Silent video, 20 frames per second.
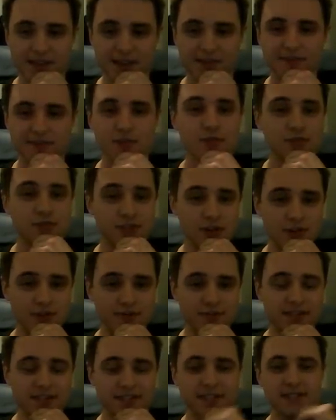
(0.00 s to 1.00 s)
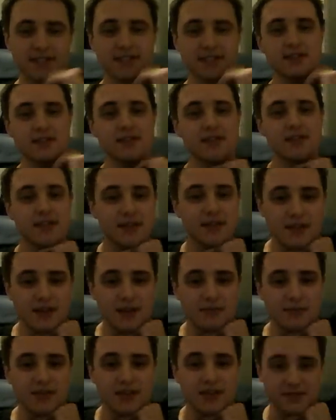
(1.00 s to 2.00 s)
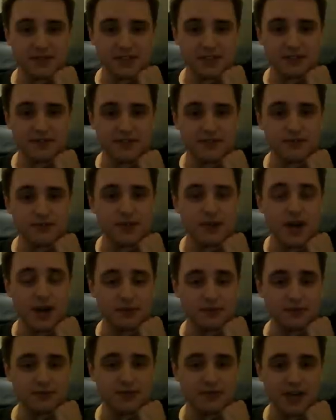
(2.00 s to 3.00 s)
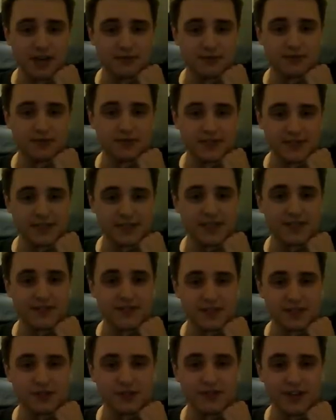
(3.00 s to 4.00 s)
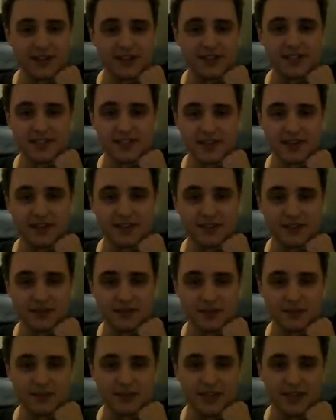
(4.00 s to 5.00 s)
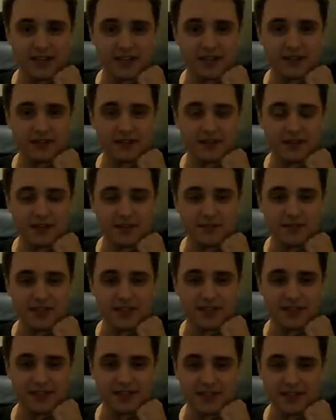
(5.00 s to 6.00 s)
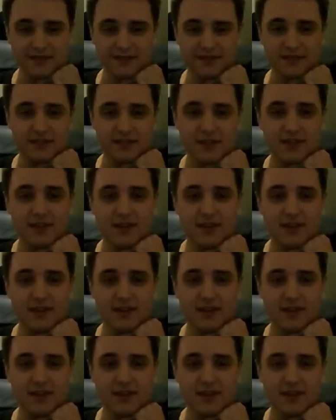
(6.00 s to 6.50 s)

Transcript: of course all of this has been observed through Hubble. Hubble has given us great insight to the beginning, because the